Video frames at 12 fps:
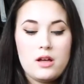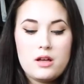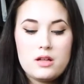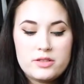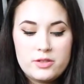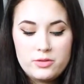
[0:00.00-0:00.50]

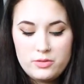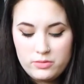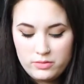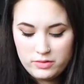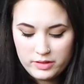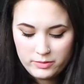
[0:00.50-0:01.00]
on to
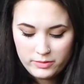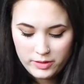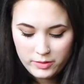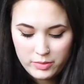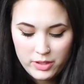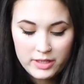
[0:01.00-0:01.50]
the
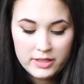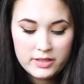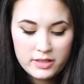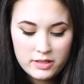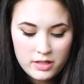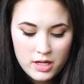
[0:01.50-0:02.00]
real
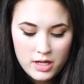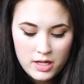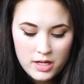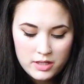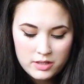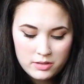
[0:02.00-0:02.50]
products.
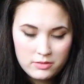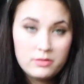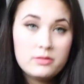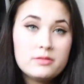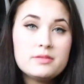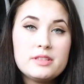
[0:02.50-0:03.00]

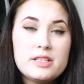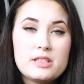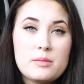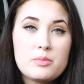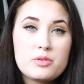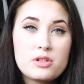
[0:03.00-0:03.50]
So these
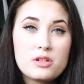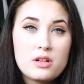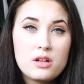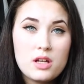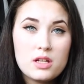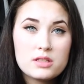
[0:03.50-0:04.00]
samples are a
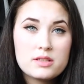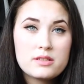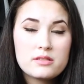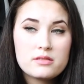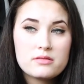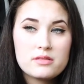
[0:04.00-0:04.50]
lot,
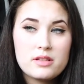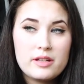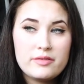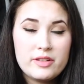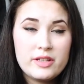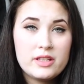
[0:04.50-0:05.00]
I
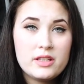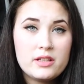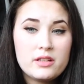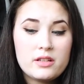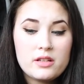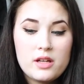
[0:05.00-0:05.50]
think.
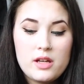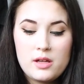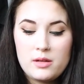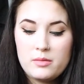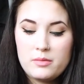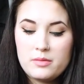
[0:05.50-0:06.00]

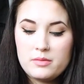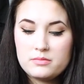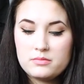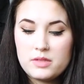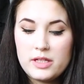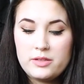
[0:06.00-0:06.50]

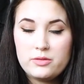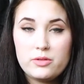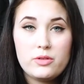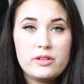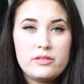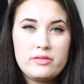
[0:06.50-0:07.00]
I don't
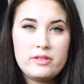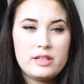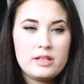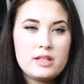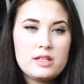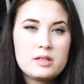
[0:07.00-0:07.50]
know if
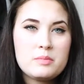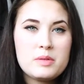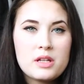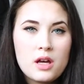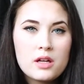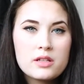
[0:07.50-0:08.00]
it is
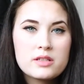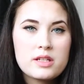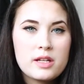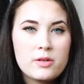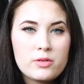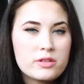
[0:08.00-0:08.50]
because
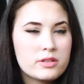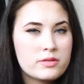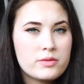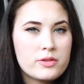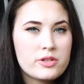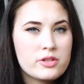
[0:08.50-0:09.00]
I ordered
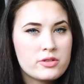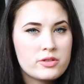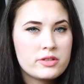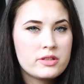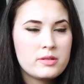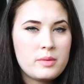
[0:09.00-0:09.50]
for a
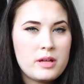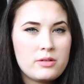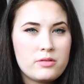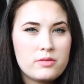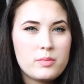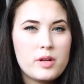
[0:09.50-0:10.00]
certain amount
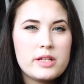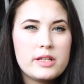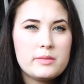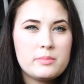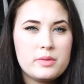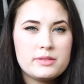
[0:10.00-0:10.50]
of
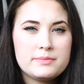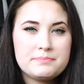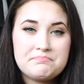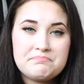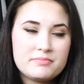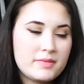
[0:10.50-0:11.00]
money, but
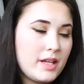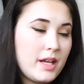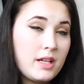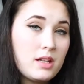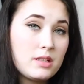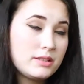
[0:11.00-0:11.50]

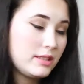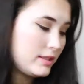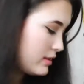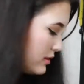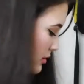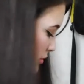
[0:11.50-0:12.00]
I got
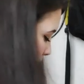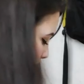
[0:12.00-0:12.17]
this, so.